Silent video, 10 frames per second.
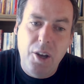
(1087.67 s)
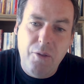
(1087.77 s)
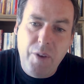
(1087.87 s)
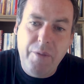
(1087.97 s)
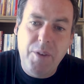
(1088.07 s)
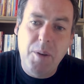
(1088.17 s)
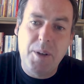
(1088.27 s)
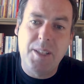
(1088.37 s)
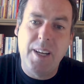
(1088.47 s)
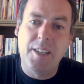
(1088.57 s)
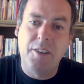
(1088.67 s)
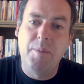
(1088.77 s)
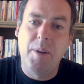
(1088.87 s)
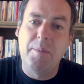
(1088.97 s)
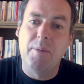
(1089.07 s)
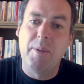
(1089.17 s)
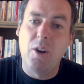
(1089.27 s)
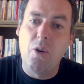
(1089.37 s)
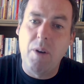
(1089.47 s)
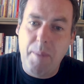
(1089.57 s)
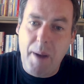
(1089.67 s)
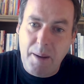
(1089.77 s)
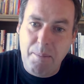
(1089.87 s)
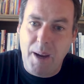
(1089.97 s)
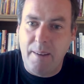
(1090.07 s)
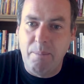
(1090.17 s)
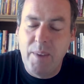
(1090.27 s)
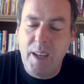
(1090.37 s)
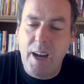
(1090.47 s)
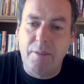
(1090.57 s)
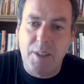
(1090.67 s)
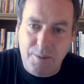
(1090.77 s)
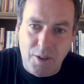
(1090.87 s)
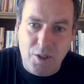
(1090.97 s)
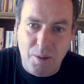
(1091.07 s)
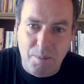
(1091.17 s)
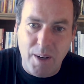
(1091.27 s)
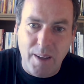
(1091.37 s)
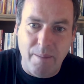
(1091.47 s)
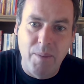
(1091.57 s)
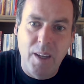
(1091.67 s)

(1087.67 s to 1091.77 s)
50% of people with lower back pain have dysfunctional breathing.